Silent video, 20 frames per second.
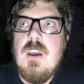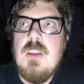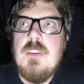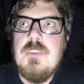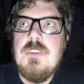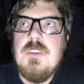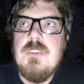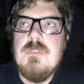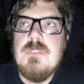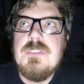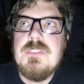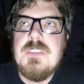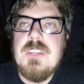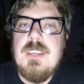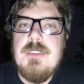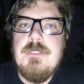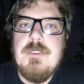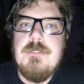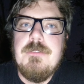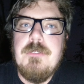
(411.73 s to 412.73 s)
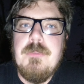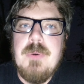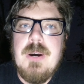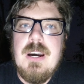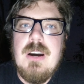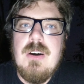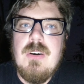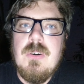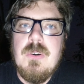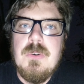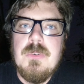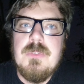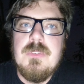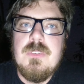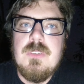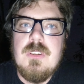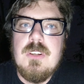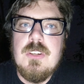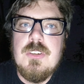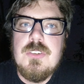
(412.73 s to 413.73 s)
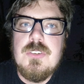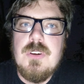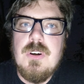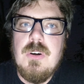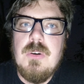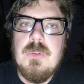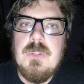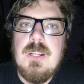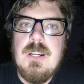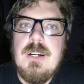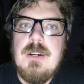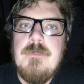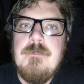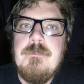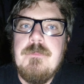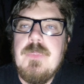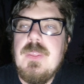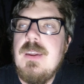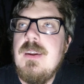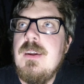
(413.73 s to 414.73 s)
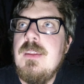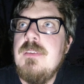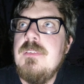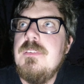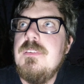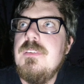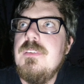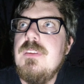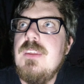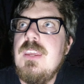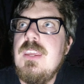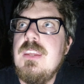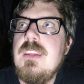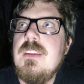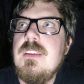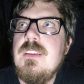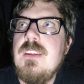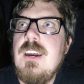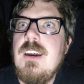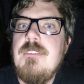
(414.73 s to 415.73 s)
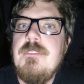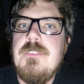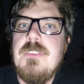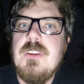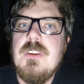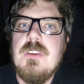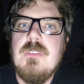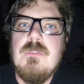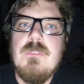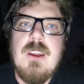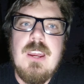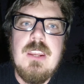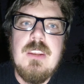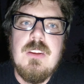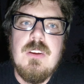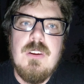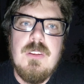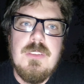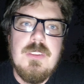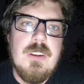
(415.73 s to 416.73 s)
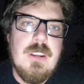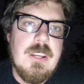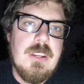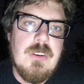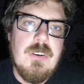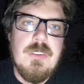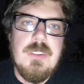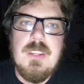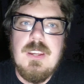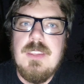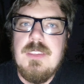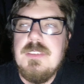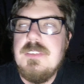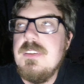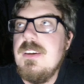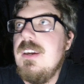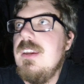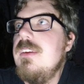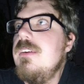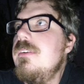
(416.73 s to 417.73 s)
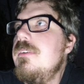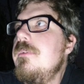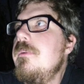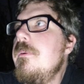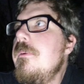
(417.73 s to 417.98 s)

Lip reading: a new receiver for my old controller, and he can have the radio that I got the other day.